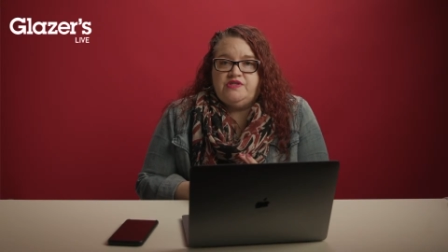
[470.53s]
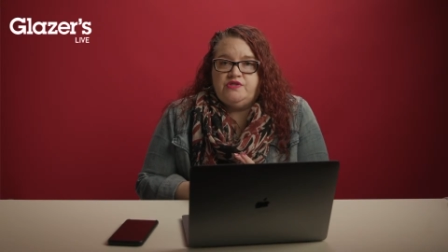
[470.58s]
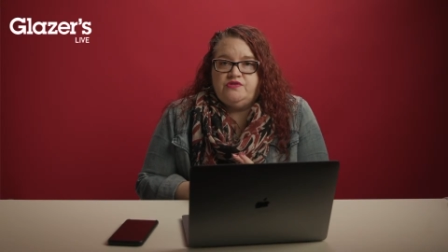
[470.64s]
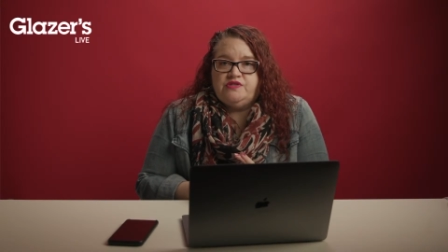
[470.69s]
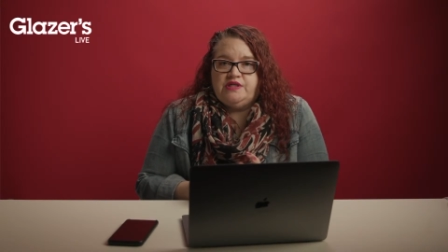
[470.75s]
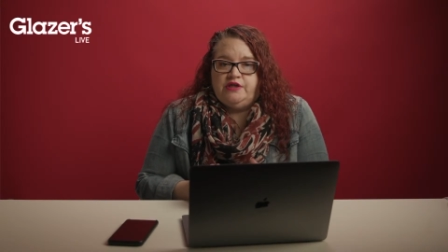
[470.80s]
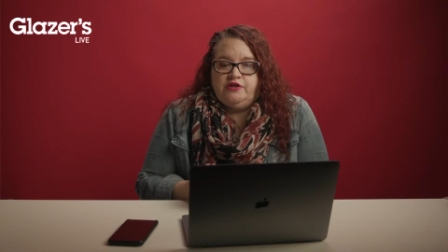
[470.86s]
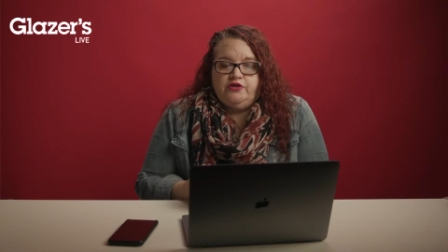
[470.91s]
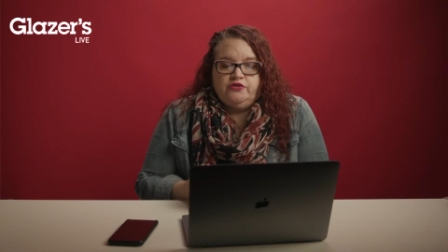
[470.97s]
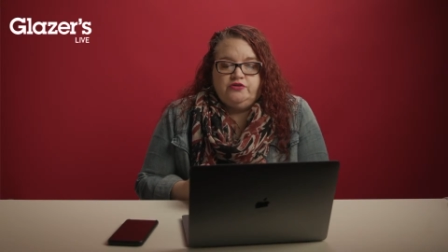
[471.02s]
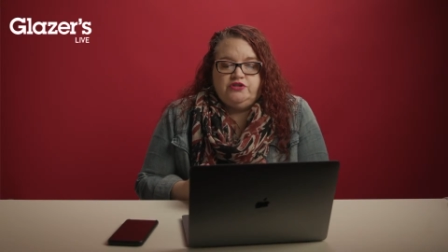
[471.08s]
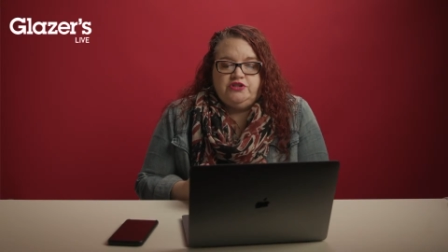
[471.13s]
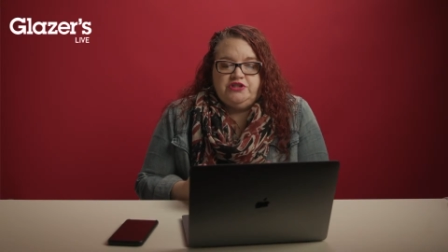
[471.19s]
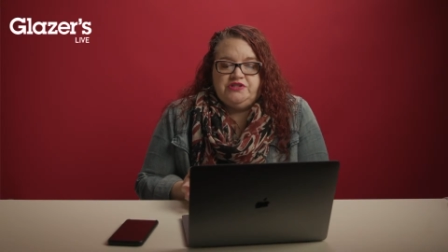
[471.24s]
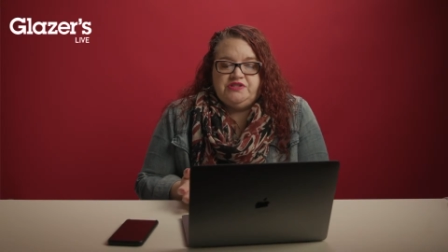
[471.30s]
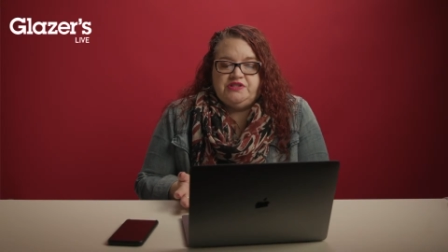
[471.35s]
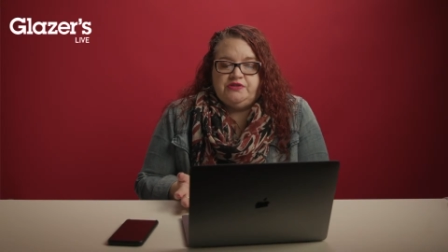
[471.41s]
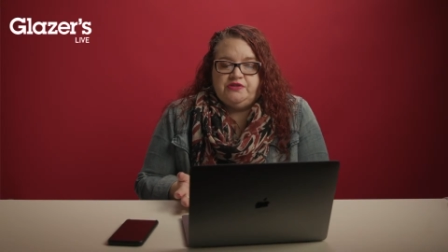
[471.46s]
you said your
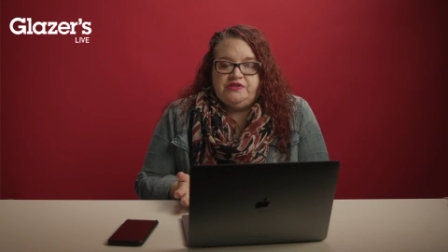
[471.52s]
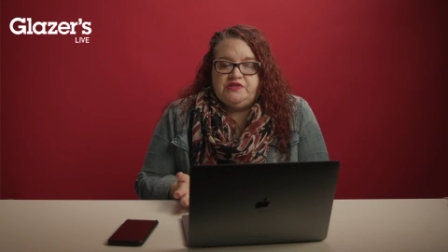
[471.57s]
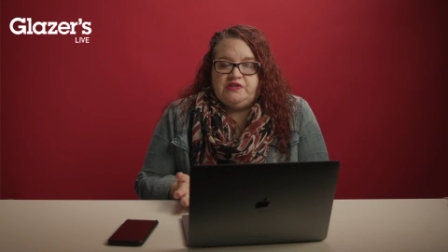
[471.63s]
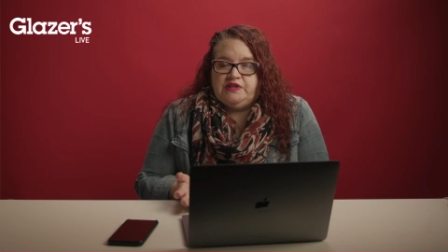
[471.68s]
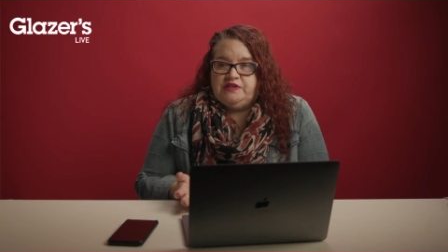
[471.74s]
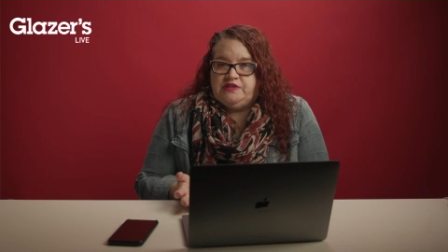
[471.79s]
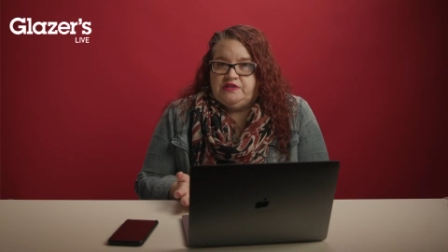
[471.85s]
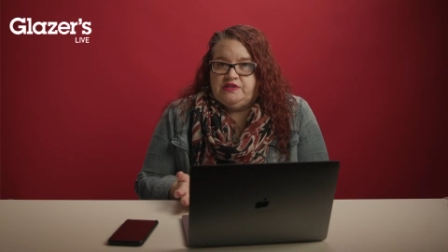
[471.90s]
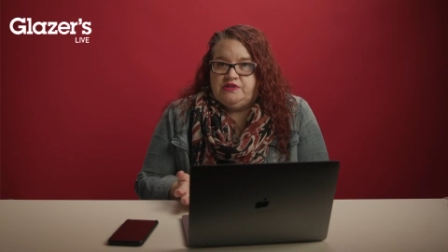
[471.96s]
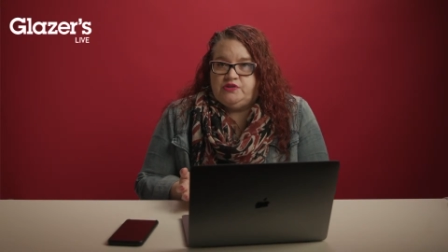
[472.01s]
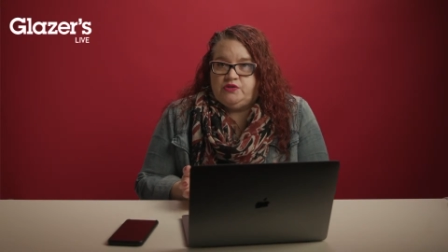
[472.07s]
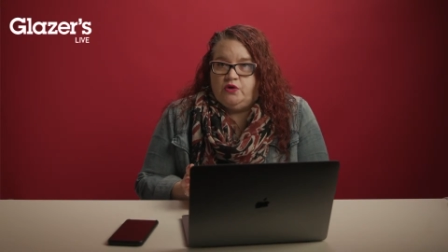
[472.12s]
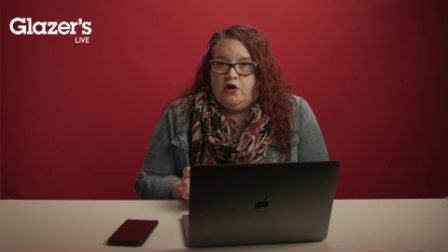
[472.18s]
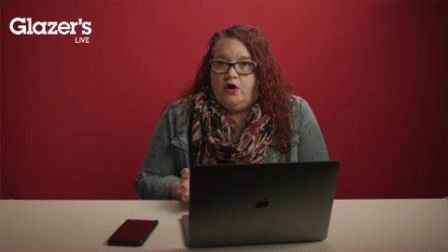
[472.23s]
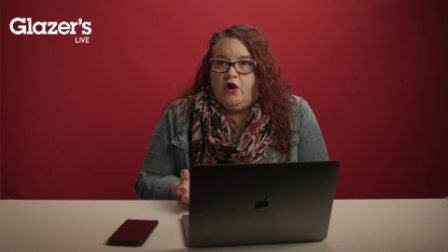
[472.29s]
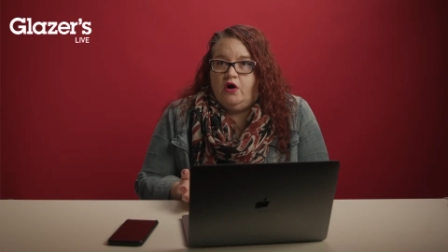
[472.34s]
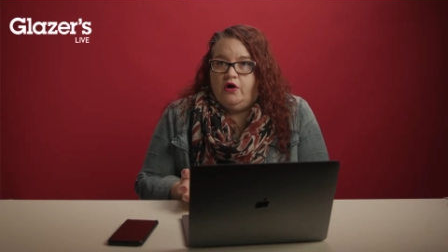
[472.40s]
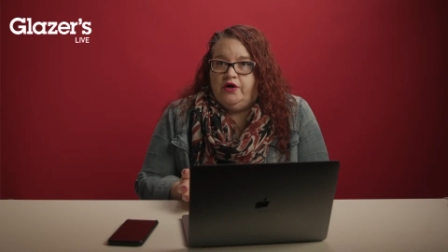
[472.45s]
G series lenses
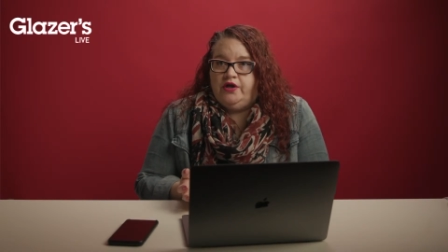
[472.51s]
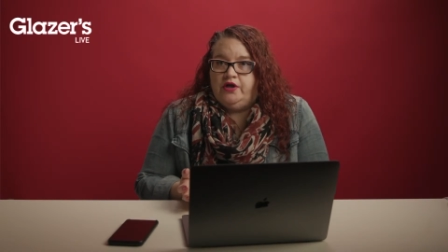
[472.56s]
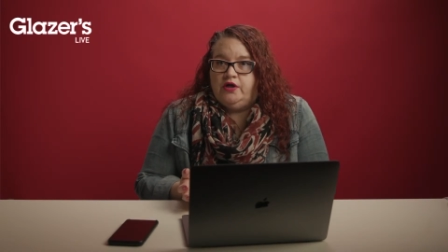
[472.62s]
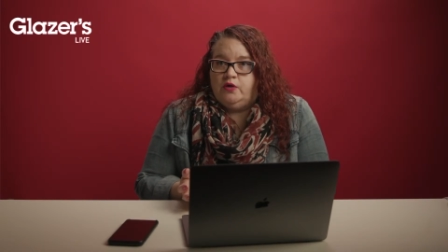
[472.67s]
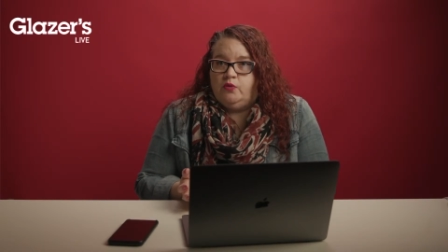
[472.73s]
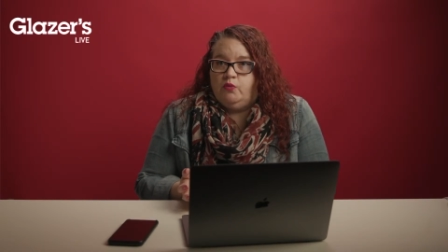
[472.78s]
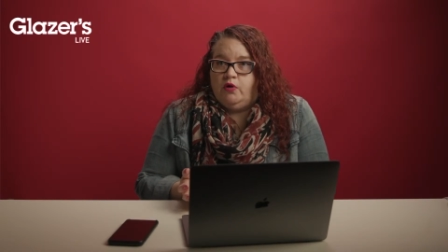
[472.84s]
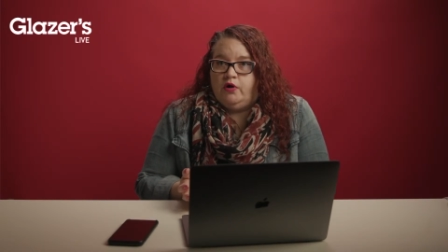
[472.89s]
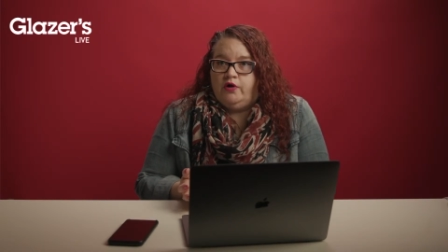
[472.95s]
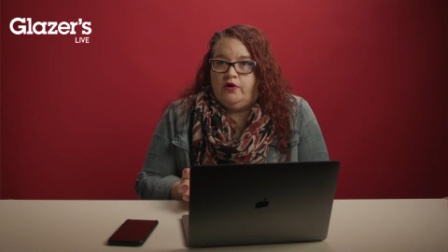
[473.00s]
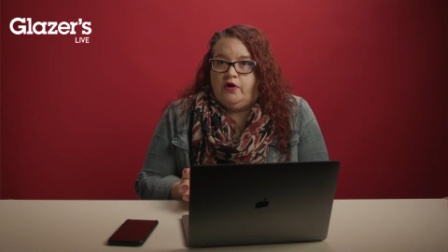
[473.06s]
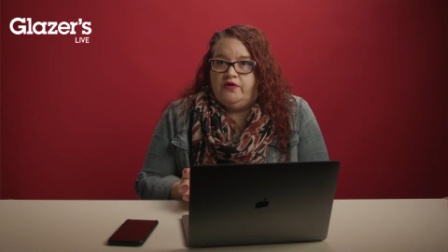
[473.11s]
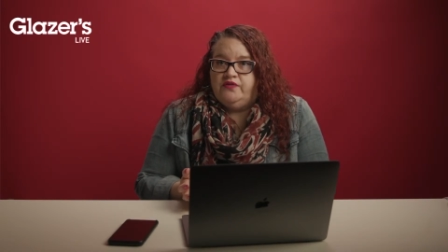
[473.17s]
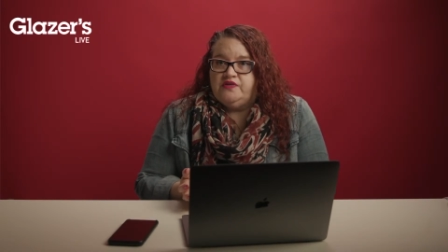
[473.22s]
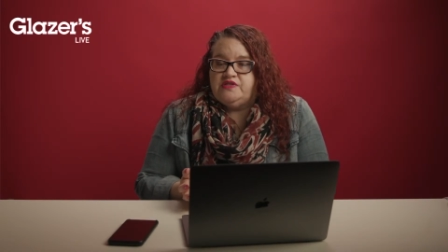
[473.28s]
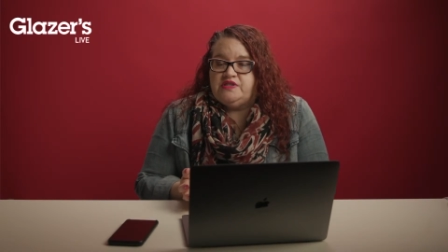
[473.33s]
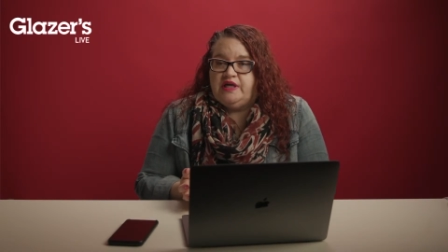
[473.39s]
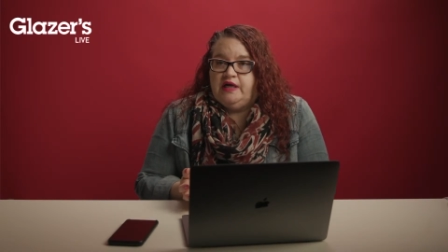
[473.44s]
are already going to work on
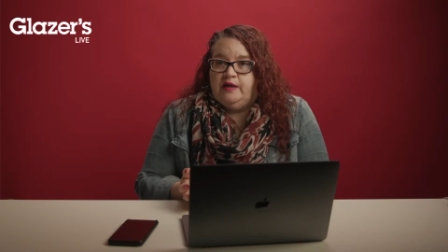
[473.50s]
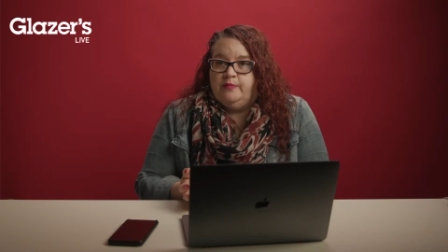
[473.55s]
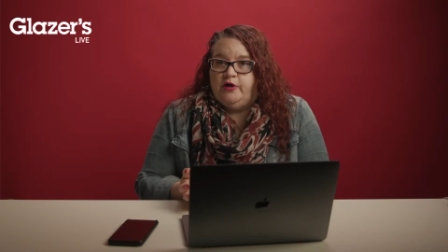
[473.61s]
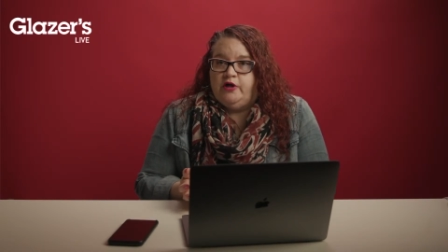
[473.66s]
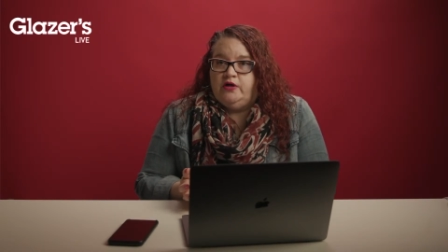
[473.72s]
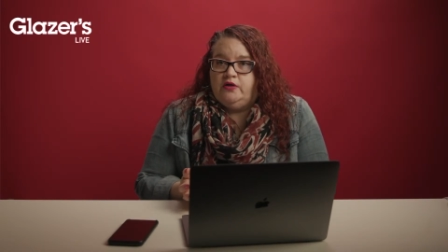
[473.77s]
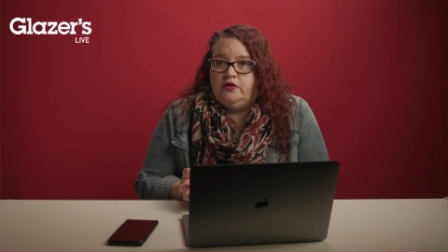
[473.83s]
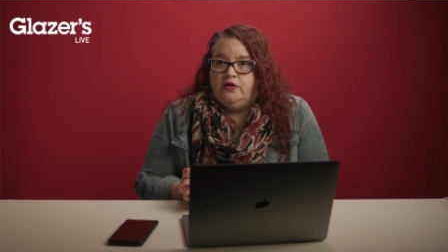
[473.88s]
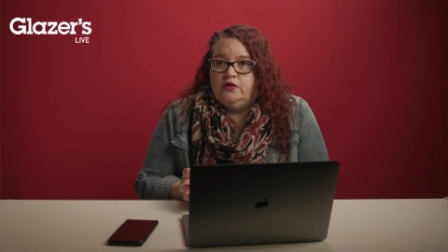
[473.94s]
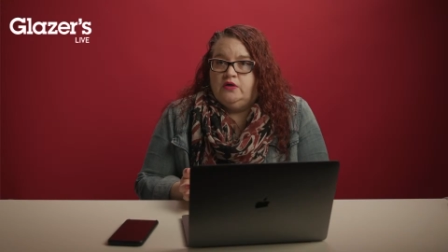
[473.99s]
this camera.